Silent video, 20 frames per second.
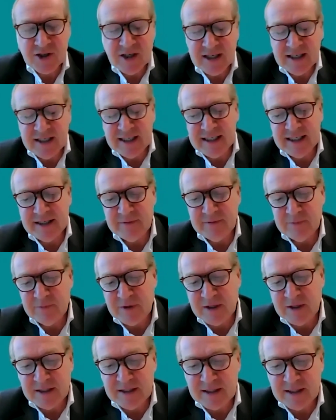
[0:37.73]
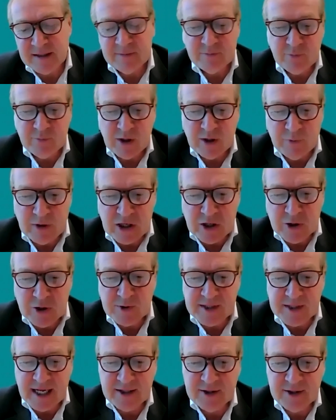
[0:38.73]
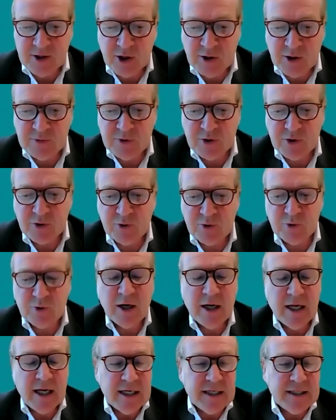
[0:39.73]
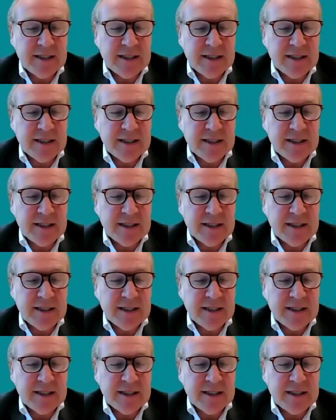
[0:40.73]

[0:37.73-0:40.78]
and this we use that term to